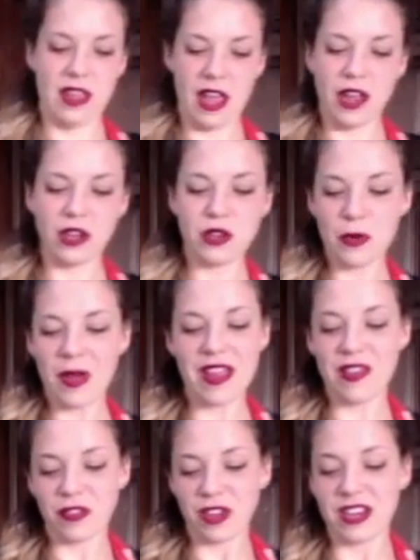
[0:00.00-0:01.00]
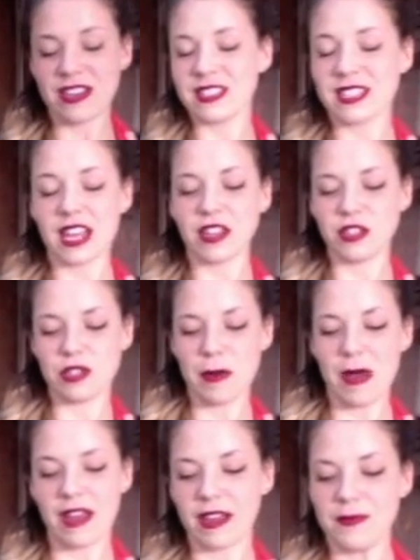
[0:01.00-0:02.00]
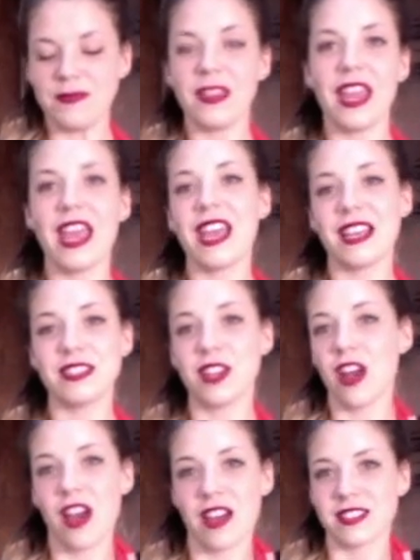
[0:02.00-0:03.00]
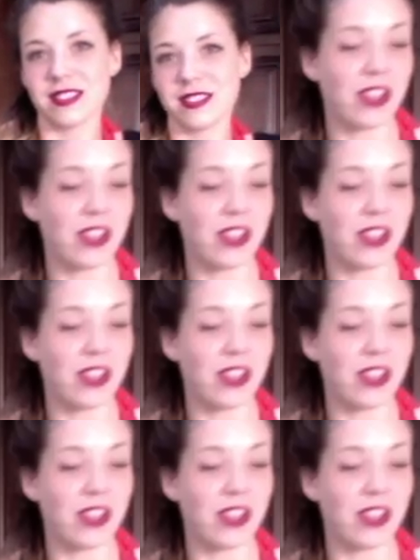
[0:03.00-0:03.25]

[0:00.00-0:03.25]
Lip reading: And you know what? If he didn't text you back, his loss.